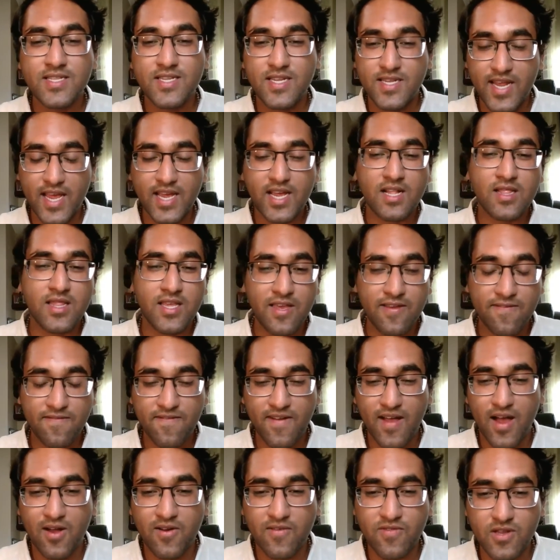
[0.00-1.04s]
to take a leaf
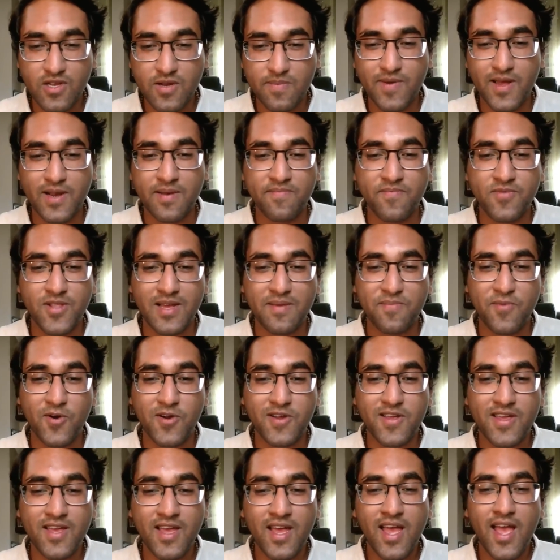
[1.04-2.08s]
out of the Tibetan
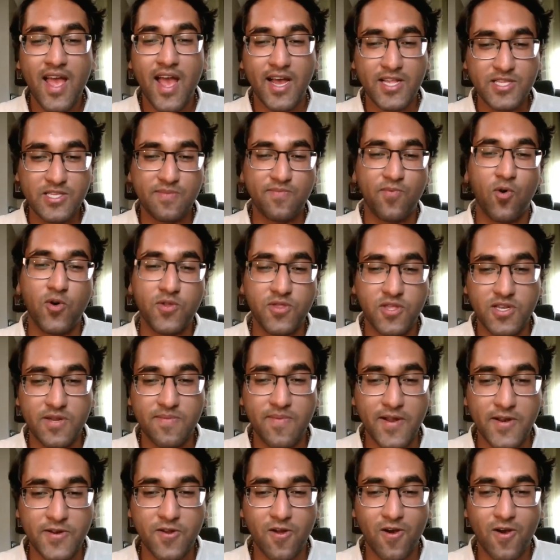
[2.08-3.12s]
playbook and support the
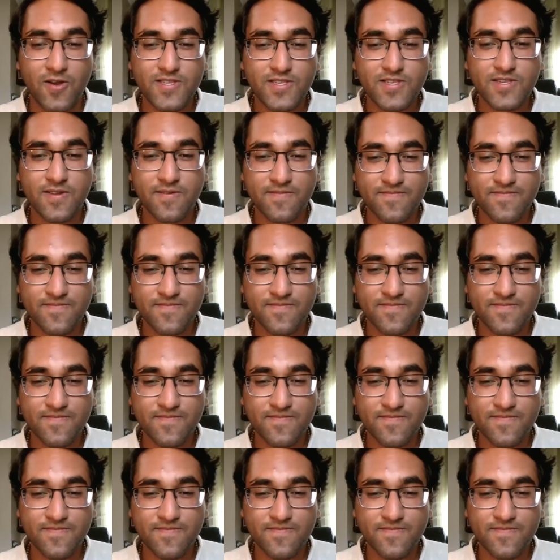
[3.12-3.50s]
Tibetan because